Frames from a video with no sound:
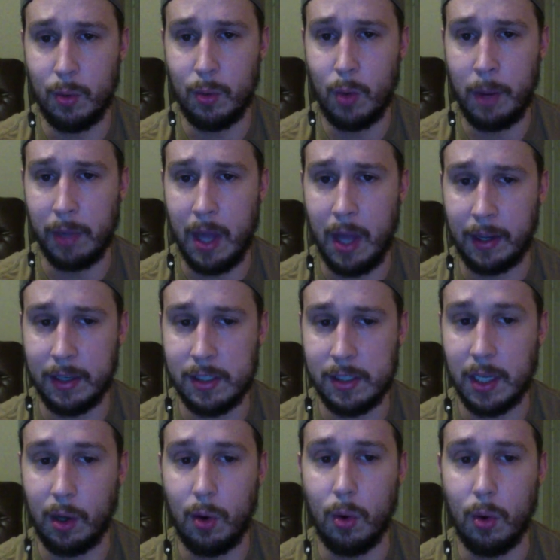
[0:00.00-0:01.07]
1 block is
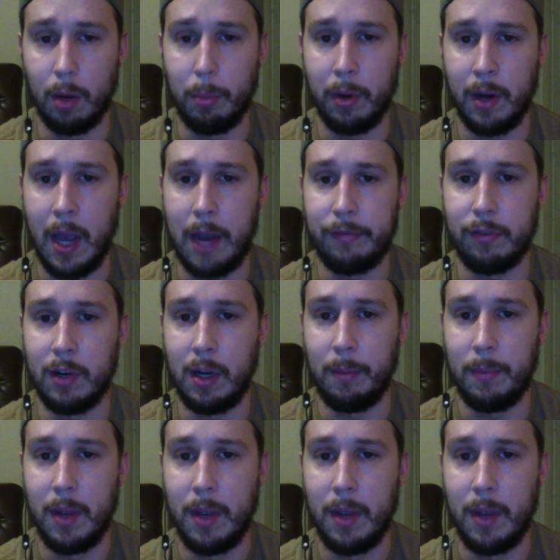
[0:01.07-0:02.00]
like a horrible night for him.